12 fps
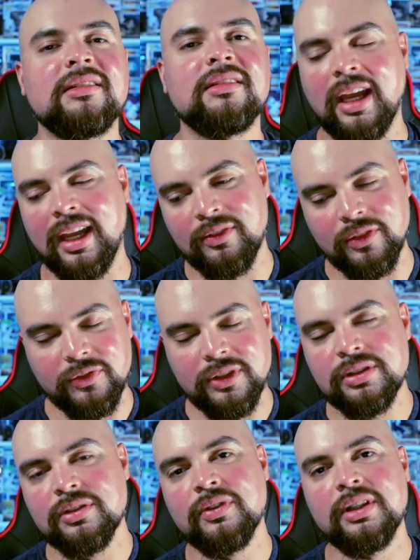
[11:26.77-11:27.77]
I have a
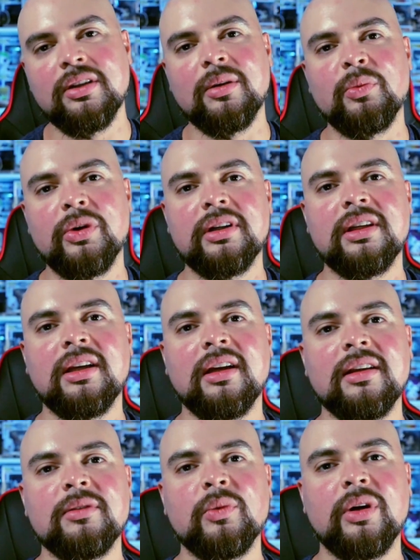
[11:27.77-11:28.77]
future video I'm working
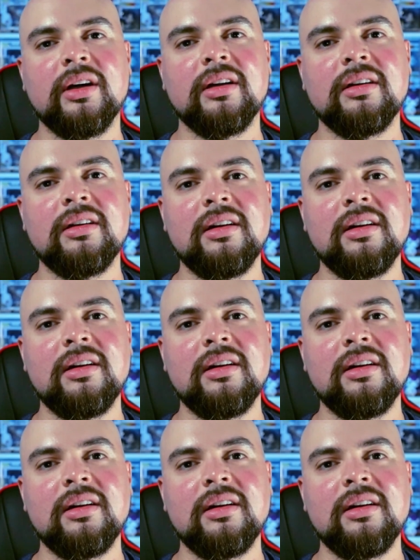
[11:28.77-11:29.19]
on where